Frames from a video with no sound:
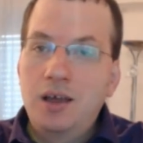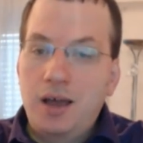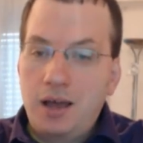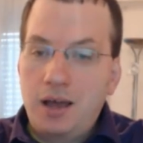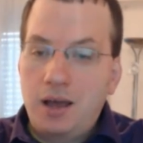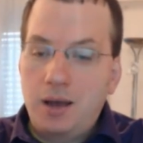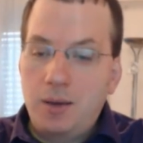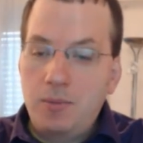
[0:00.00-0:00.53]

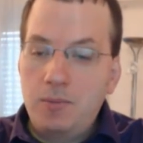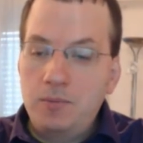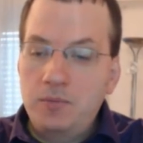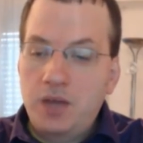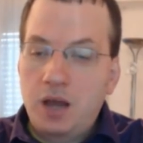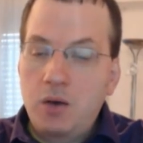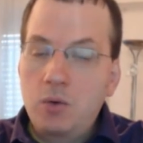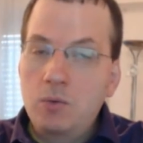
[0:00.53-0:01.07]

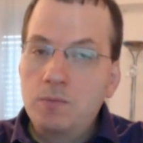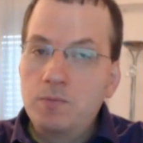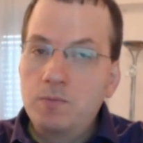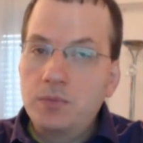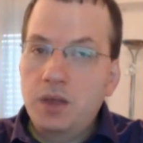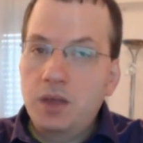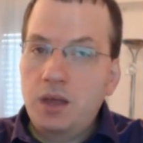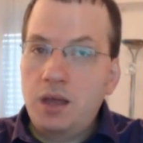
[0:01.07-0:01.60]
Now,
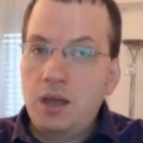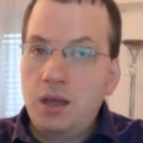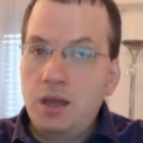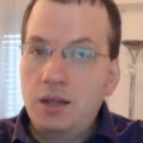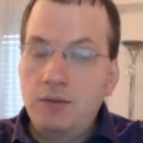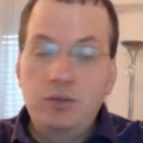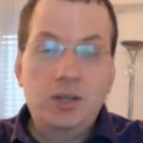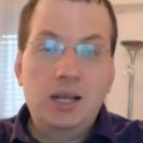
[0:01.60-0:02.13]

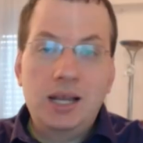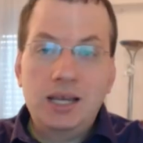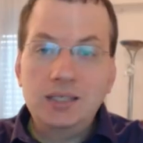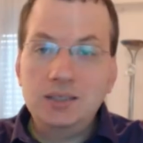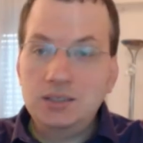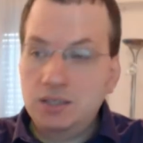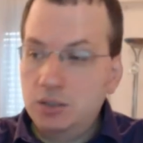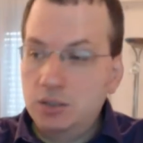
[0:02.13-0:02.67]
nevertheless,